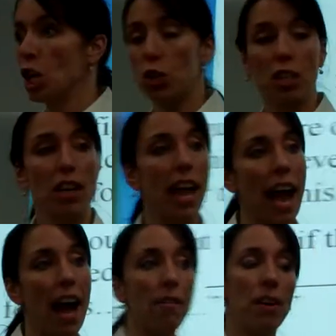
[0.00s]
You're going to
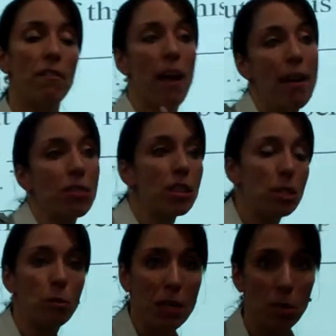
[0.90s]
have 5 or
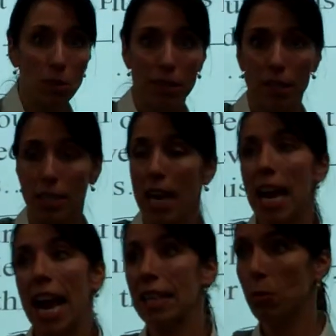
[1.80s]
6 resources.
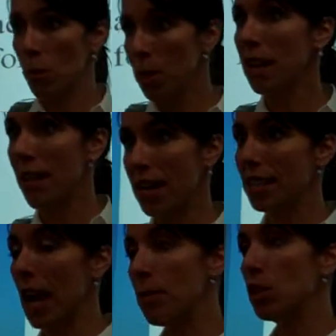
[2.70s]
And so when we give that
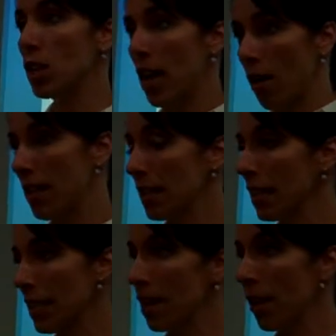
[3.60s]
assignment sheet out and it's
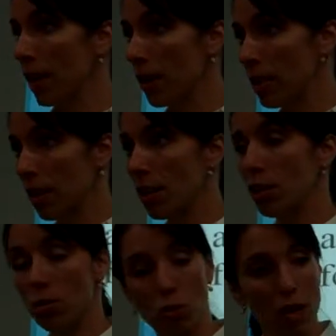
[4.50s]
listed all that criteria,
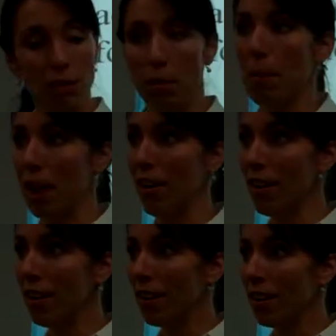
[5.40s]
don't you guys feel
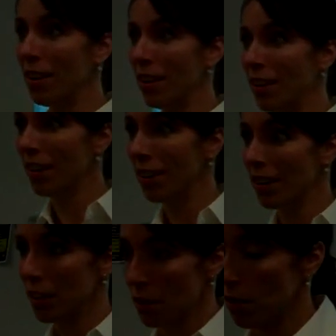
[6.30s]
better?
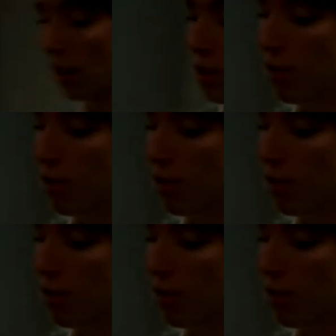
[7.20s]
Mm-hmm.